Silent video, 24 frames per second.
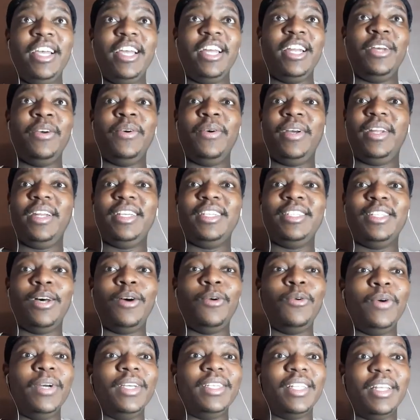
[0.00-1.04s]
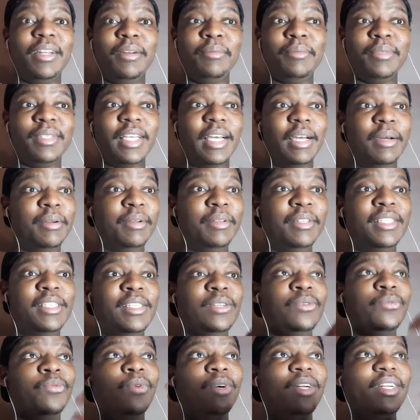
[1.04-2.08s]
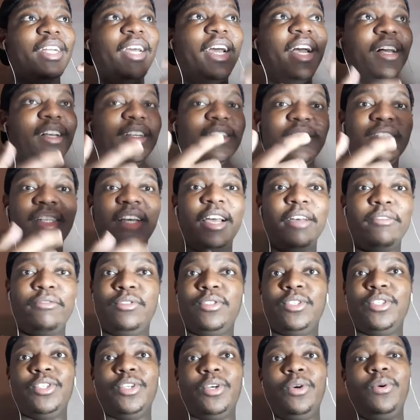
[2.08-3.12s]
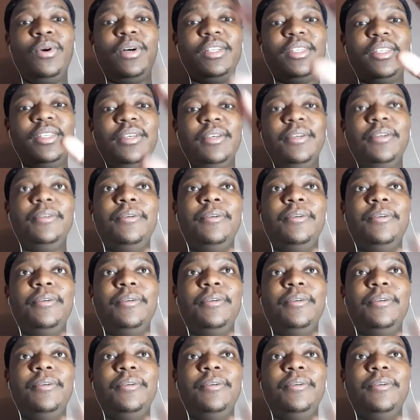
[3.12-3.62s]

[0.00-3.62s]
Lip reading: Anyway, let's not waste any time. Let's see what else they have to show us.